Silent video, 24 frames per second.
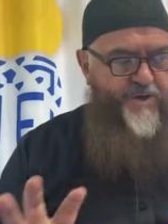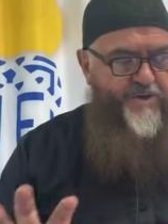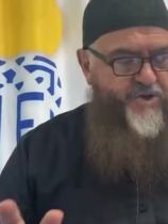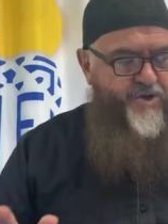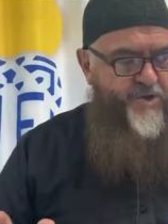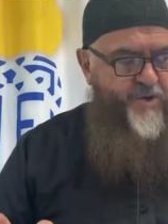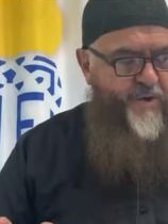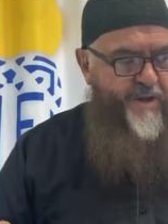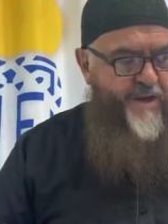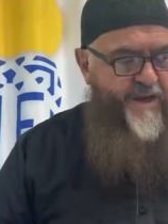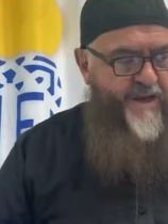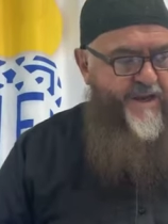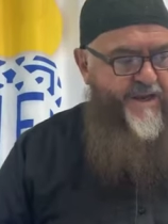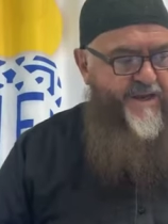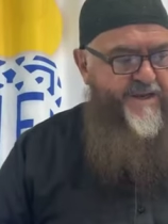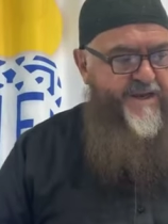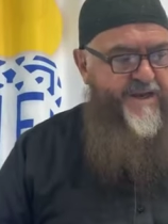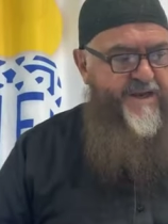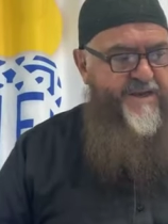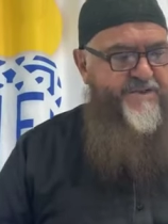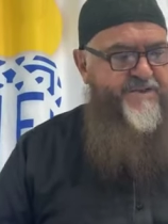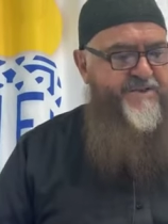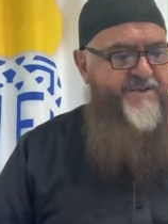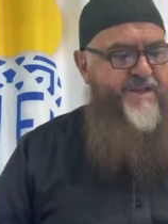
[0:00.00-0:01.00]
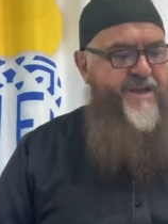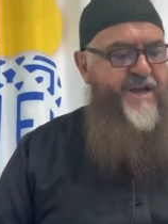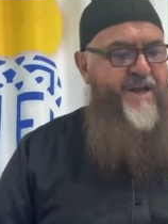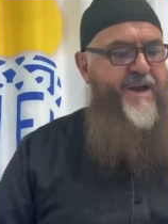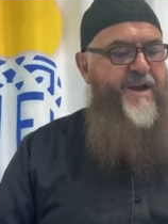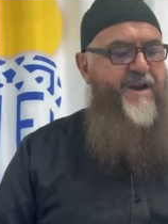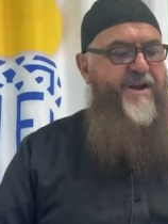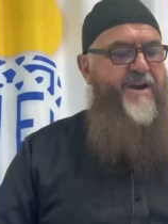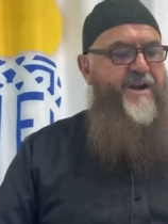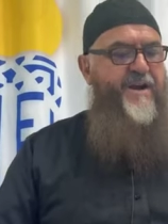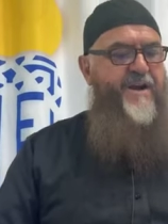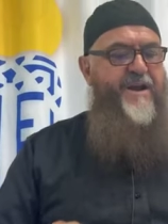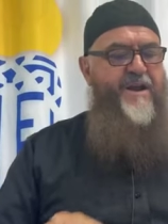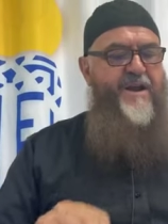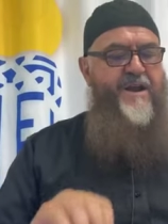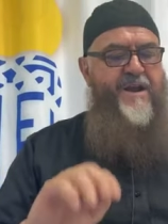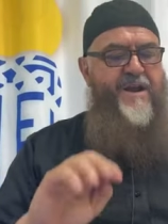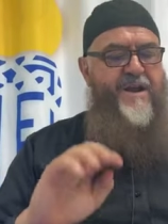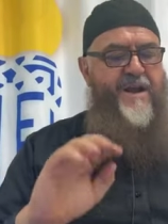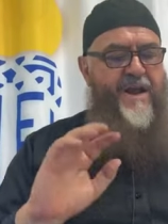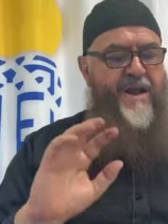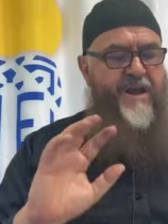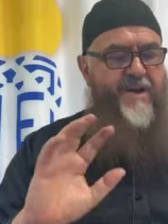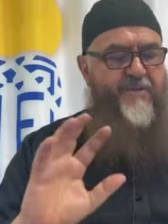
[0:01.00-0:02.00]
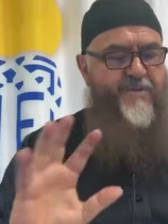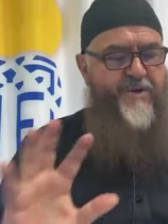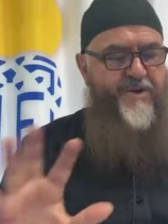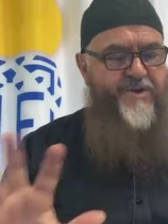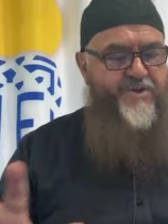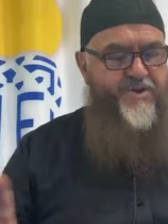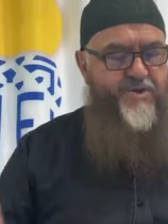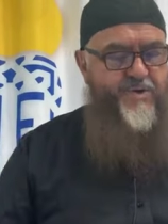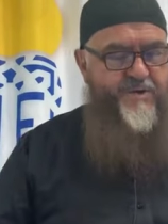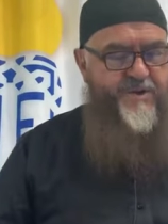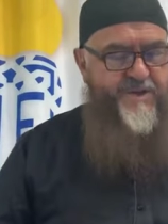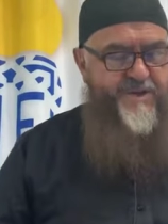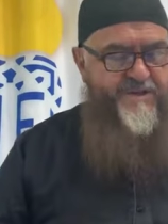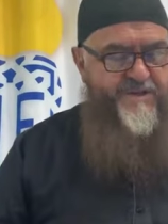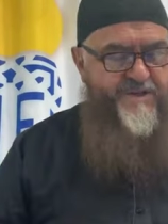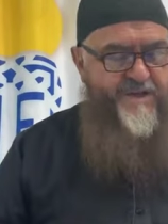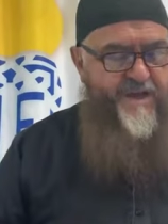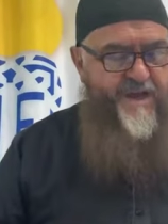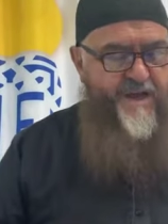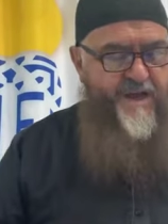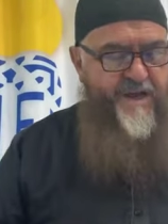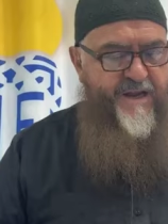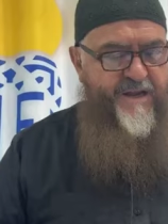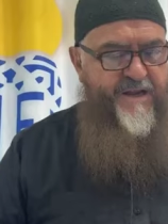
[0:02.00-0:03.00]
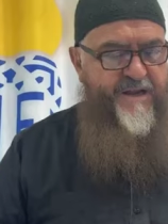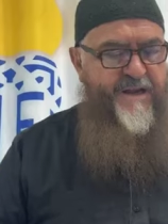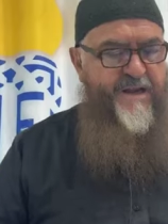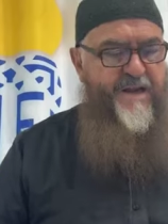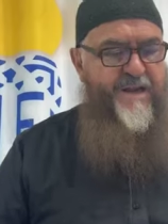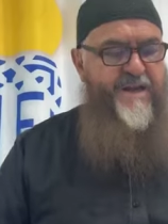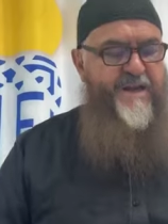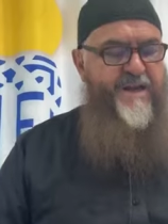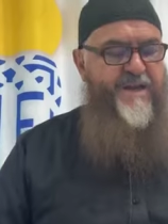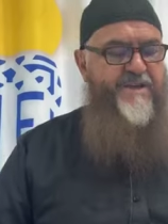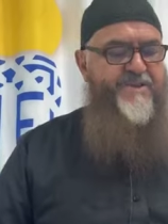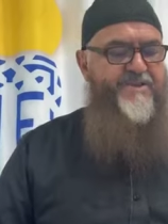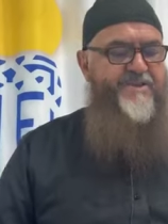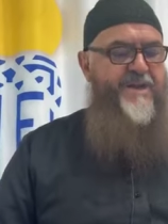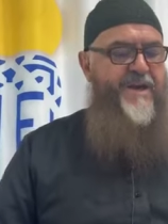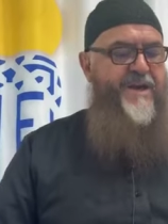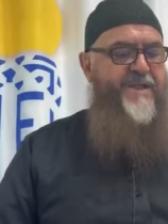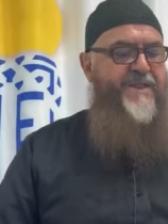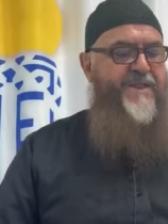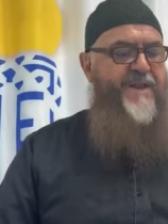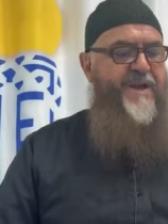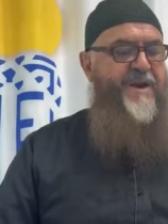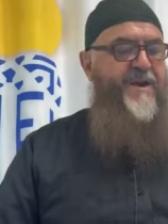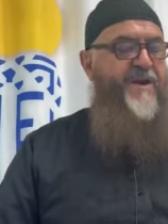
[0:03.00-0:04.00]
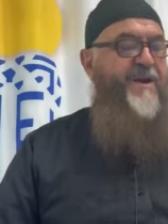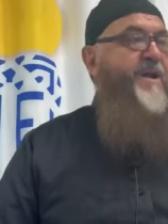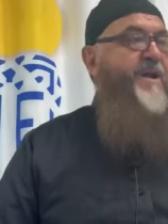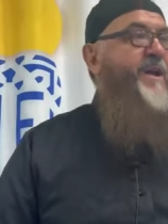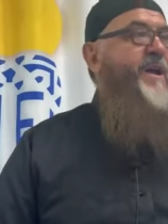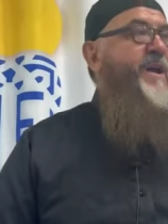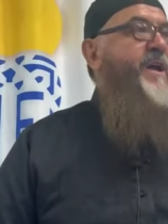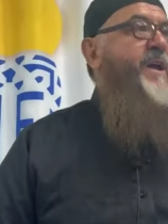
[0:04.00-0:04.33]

what you like is there and what you dislike is not there.